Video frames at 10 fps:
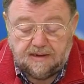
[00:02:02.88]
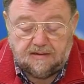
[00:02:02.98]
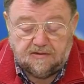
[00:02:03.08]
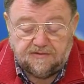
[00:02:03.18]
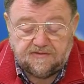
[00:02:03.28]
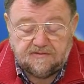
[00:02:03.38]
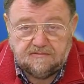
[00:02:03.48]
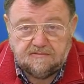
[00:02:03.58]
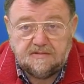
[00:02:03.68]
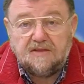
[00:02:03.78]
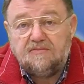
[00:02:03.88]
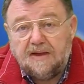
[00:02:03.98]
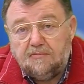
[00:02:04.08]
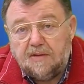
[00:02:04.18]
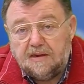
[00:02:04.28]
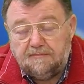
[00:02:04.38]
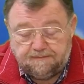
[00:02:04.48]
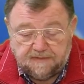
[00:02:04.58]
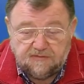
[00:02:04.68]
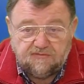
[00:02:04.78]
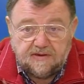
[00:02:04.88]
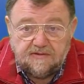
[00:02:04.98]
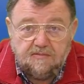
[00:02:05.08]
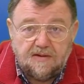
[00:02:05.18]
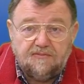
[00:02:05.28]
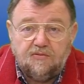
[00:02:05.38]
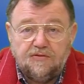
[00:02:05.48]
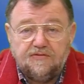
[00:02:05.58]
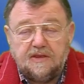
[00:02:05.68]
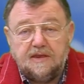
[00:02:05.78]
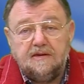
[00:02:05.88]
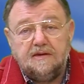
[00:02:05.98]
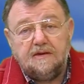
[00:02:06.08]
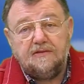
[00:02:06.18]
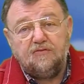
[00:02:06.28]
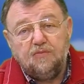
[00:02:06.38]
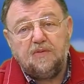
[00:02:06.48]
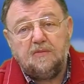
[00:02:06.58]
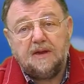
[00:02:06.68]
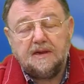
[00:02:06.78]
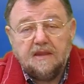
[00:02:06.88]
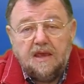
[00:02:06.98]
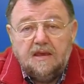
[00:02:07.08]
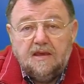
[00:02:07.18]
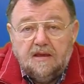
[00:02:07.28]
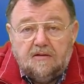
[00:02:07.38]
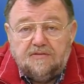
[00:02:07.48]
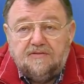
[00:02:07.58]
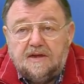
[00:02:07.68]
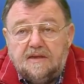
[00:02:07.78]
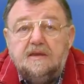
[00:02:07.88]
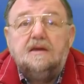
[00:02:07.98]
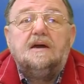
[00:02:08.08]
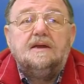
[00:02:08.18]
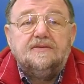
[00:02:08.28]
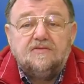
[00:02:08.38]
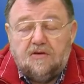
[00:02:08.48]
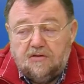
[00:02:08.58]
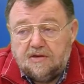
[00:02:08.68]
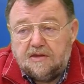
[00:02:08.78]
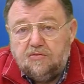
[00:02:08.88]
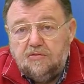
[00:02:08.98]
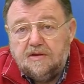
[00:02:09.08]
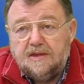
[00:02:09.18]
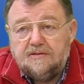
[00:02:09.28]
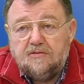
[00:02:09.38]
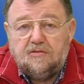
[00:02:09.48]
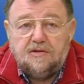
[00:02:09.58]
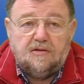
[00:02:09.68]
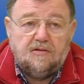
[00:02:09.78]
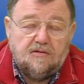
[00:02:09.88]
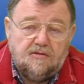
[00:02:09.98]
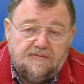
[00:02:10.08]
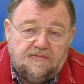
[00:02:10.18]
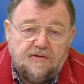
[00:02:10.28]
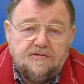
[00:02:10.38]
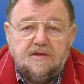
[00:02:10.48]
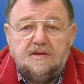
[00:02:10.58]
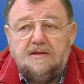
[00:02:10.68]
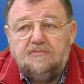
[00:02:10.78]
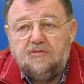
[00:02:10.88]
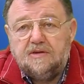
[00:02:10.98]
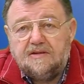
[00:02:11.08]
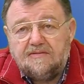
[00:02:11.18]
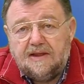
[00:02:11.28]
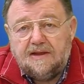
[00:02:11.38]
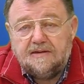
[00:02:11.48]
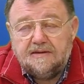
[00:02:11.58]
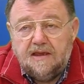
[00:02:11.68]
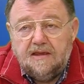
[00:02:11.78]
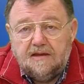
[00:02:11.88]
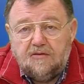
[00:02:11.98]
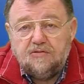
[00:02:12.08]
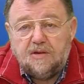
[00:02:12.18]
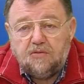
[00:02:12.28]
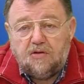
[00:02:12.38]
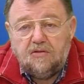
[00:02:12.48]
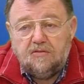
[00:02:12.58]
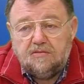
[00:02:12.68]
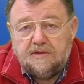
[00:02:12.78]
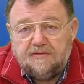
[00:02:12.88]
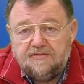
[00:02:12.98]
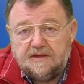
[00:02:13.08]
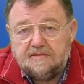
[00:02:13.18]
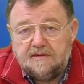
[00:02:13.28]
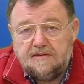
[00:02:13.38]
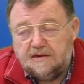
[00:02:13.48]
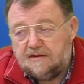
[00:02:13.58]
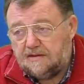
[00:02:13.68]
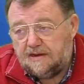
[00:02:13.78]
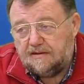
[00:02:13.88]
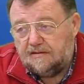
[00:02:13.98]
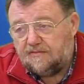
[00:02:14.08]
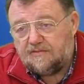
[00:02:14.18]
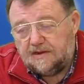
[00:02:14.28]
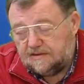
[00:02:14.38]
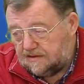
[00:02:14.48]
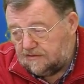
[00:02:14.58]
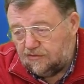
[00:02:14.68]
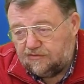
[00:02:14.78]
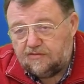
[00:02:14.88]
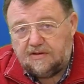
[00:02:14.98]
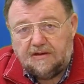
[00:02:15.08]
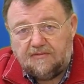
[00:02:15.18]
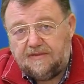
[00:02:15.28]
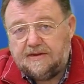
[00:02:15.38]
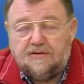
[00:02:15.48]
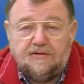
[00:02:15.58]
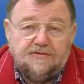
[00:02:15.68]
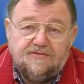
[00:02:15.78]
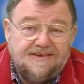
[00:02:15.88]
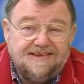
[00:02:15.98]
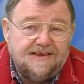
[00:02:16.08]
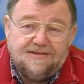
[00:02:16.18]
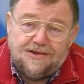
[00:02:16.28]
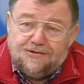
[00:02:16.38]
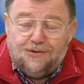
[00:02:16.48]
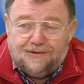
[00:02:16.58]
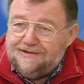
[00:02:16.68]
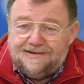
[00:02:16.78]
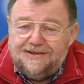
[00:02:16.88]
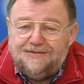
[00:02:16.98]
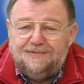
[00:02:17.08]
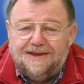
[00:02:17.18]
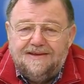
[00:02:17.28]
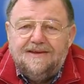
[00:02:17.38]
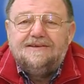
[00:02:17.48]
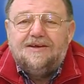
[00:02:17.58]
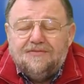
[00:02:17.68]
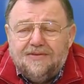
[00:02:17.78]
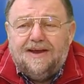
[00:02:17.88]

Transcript: Now just imagine you go into your local store and say, here's your air humidity or cooling change being broken, where you are storing, and then your shop manager says, look here at the weather station. That is not possible naturally.